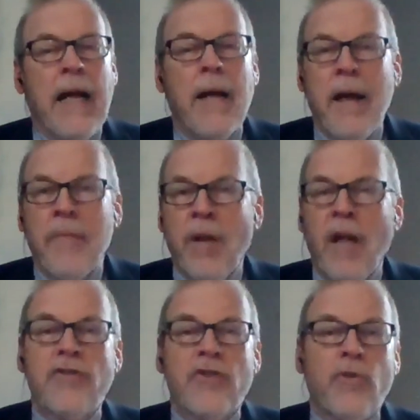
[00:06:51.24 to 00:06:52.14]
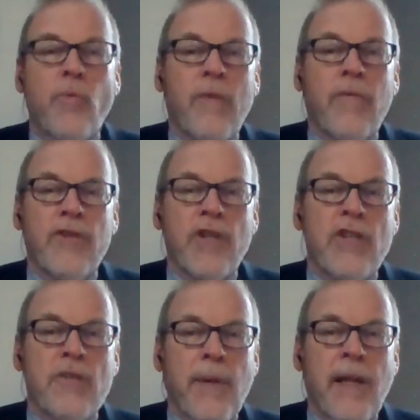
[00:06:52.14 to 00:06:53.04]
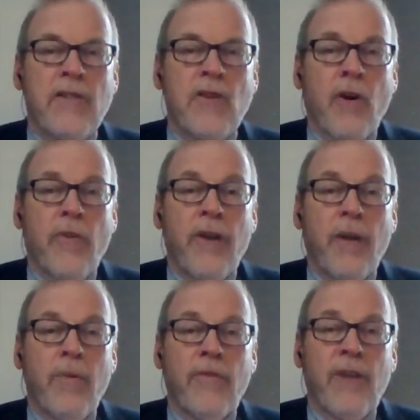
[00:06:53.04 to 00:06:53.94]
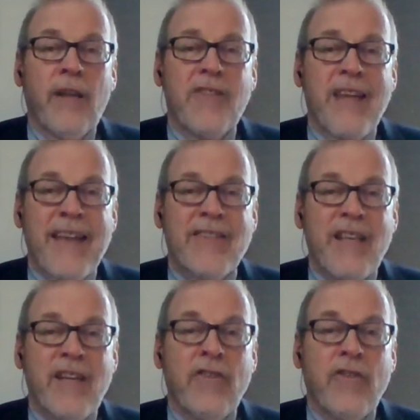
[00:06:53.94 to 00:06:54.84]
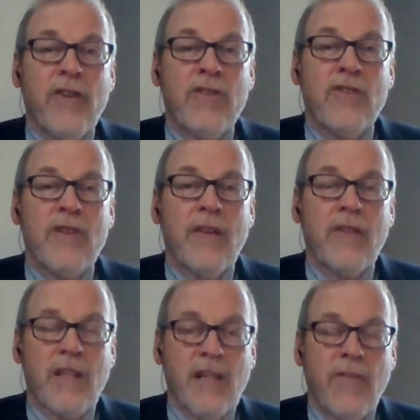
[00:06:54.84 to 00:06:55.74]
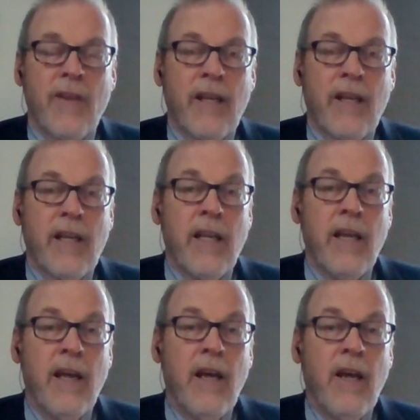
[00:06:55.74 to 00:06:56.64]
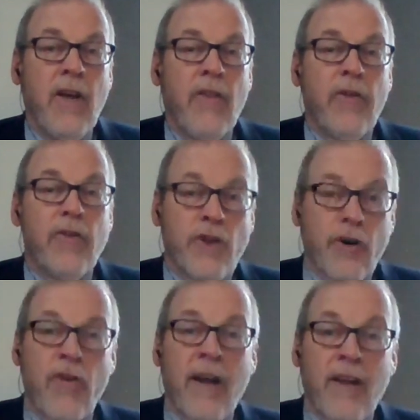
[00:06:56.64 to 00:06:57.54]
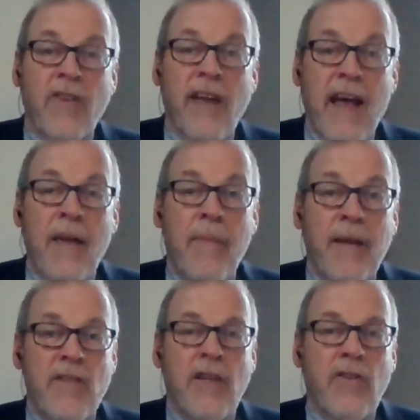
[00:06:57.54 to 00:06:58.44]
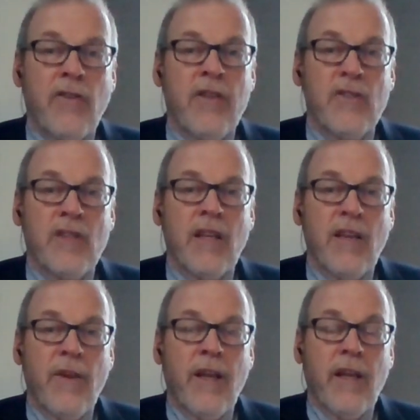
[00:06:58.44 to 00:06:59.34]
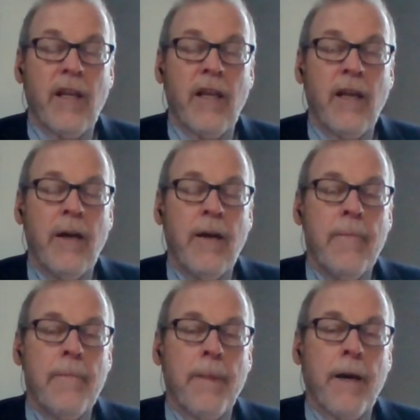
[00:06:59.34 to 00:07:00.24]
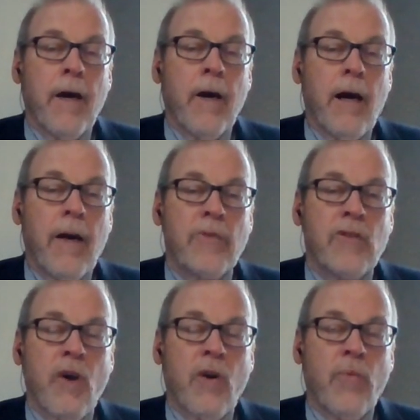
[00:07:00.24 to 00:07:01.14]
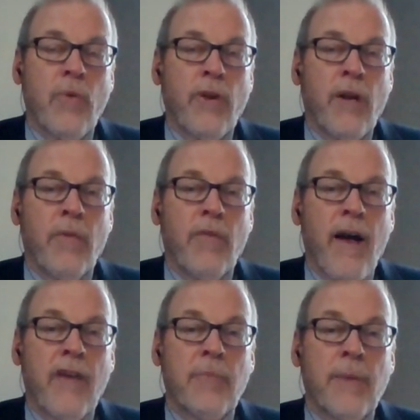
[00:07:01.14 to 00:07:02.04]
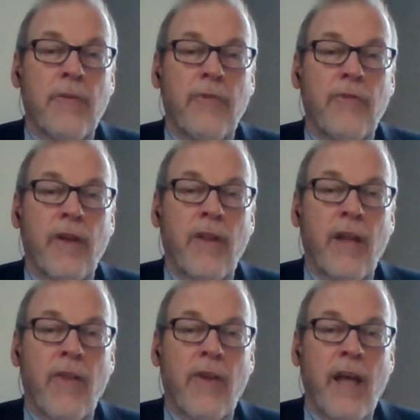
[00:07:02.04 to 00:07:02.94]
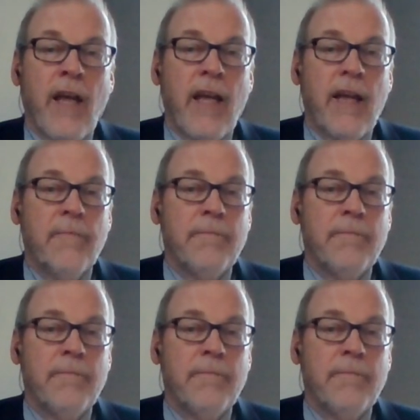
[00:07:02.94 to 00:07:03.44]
I'm not sure what Virginia's plans are. The number of tests has increased significantly. The turnaround time has increased significantly. I was talking with a number of hospitals the other day, and